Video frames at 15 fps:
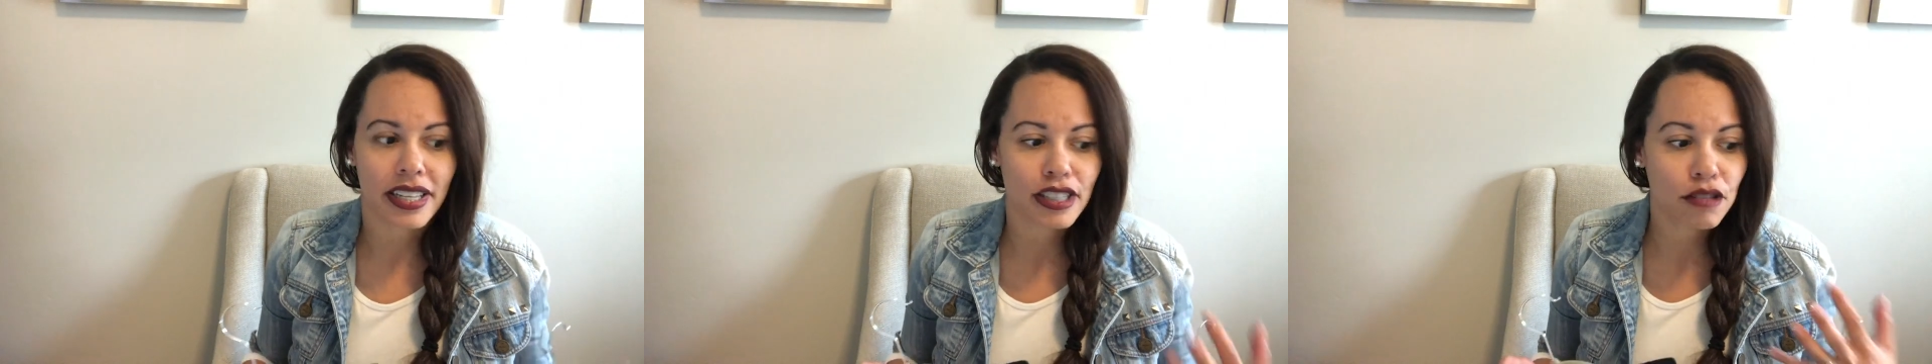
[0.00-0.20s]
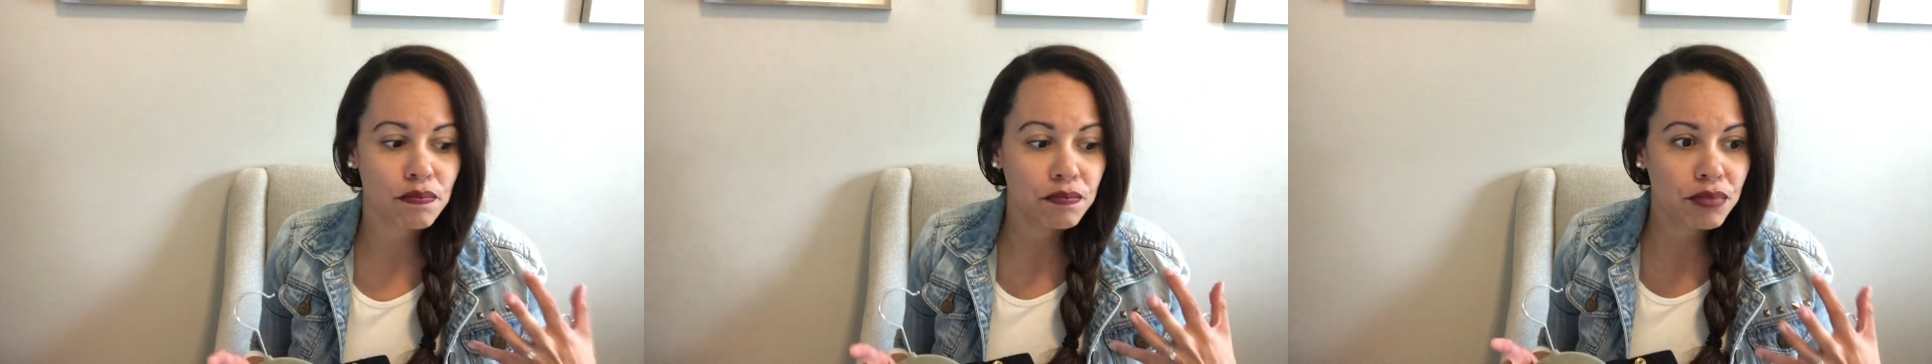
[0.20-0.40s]

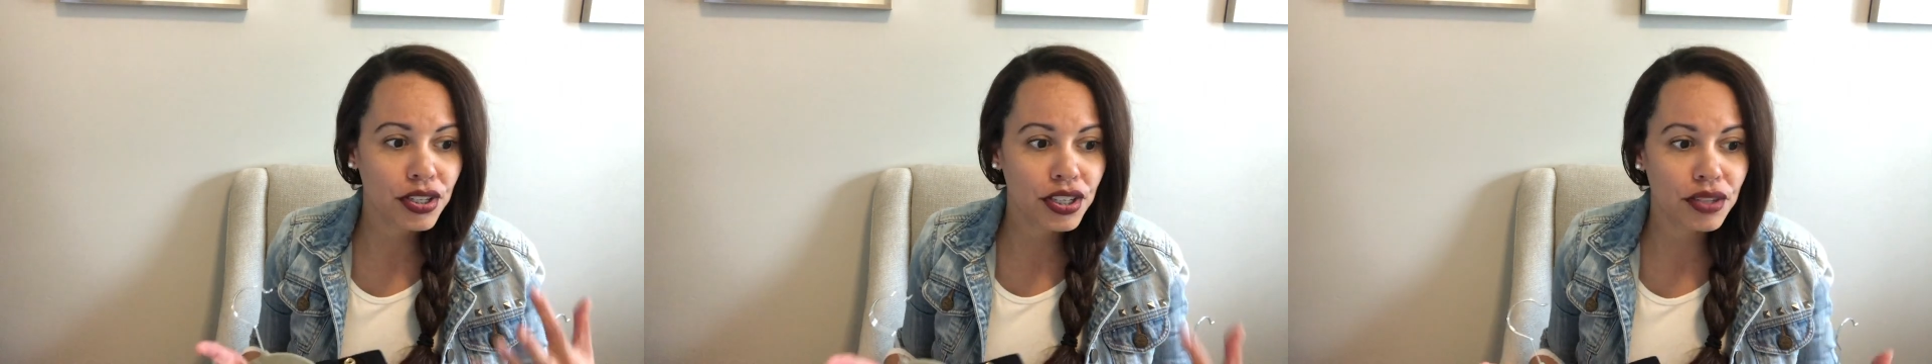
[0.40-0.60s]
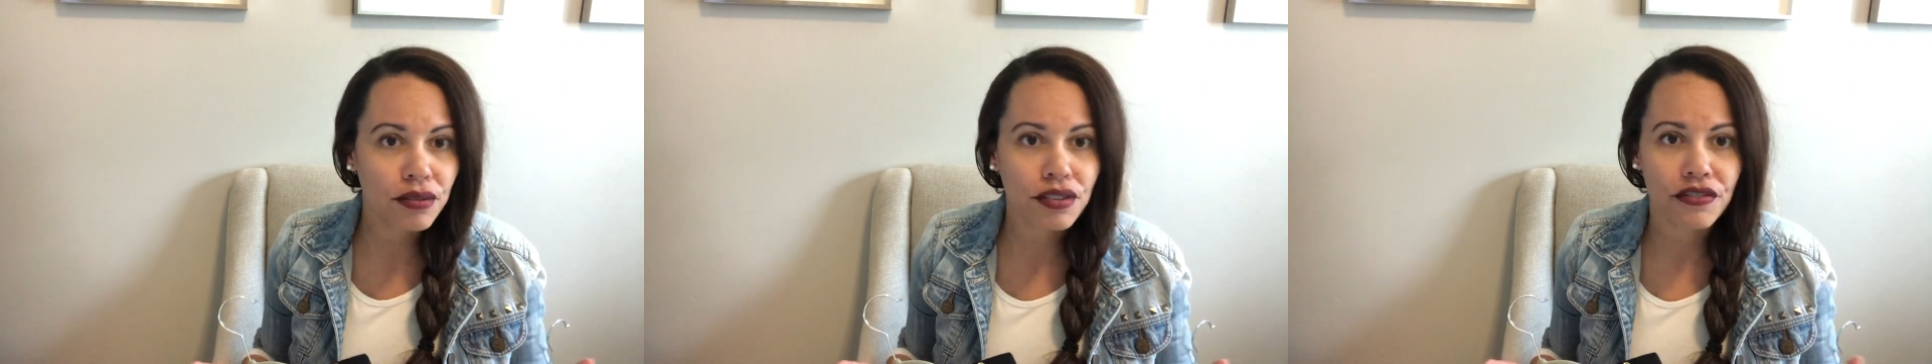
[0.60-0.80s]
It's
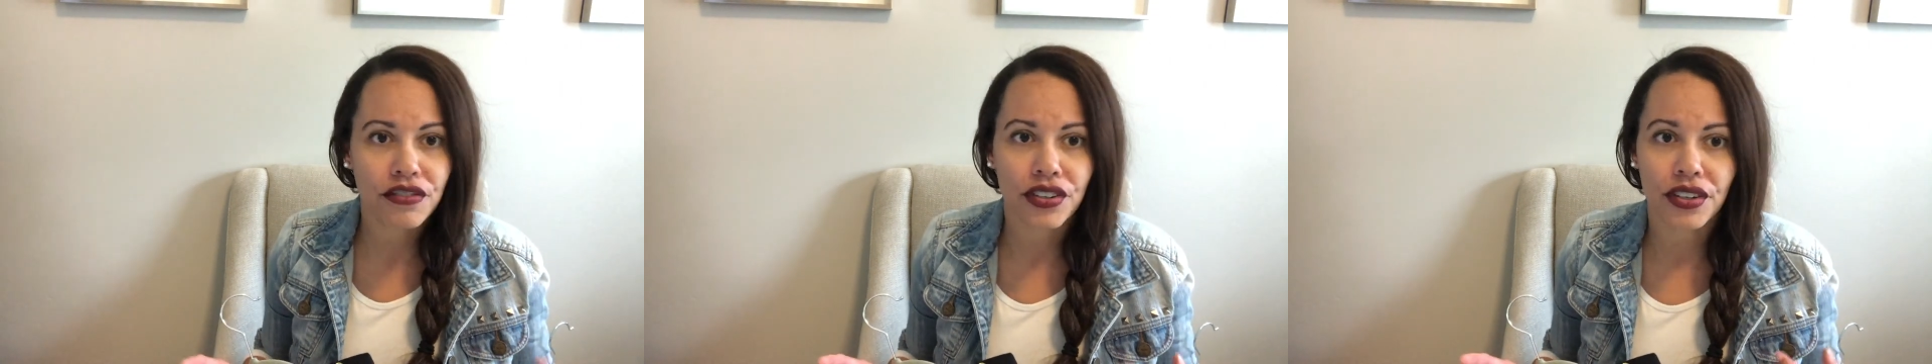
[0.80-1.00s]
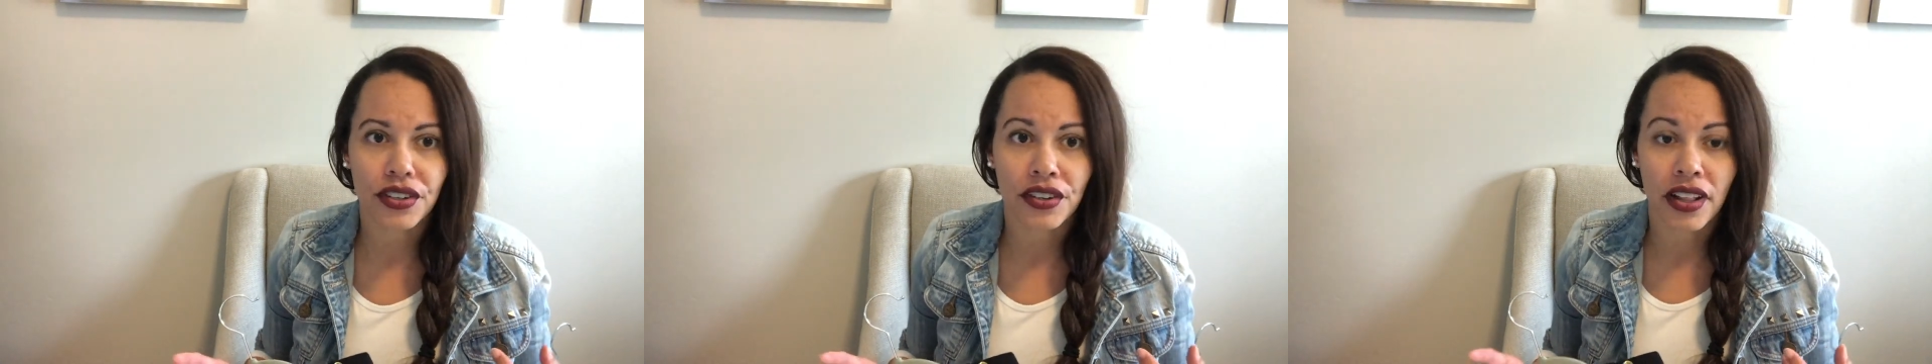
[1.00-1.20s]

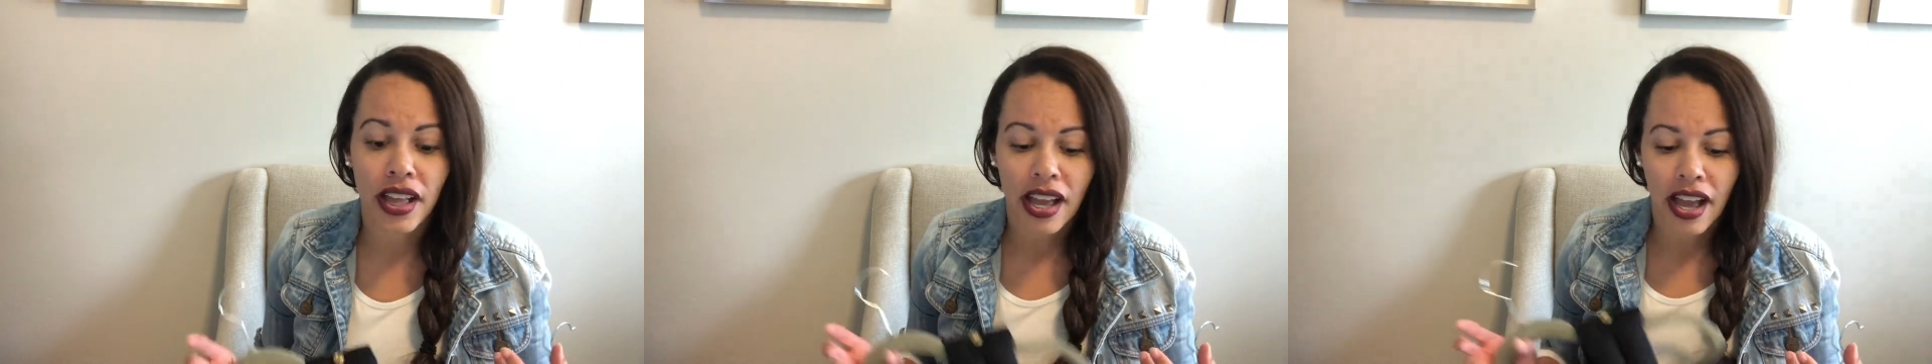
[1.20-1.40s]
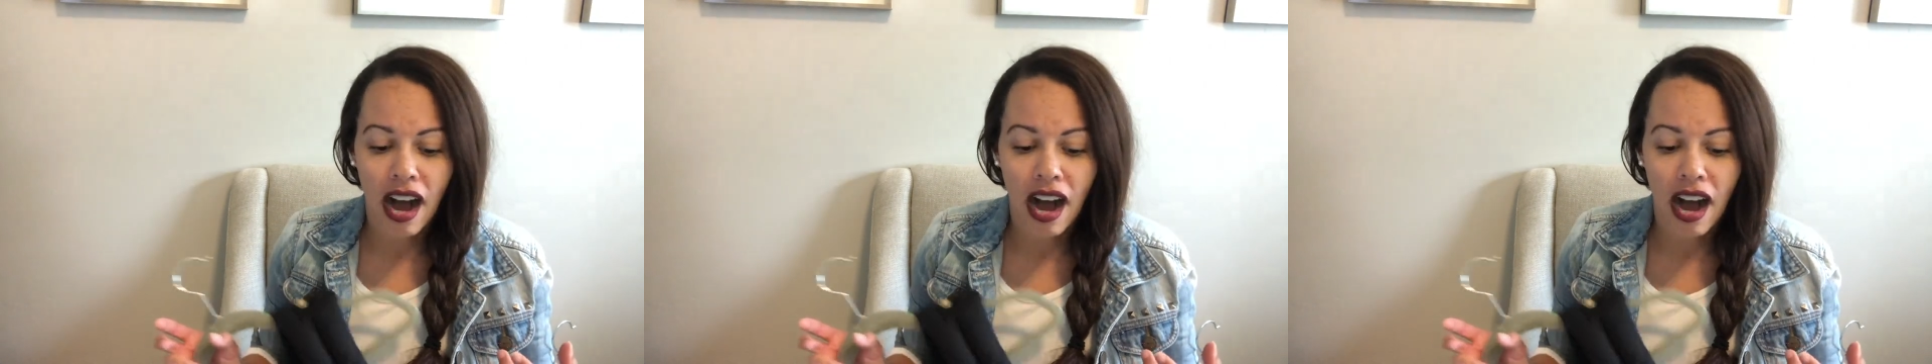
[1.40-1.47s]
beautiful.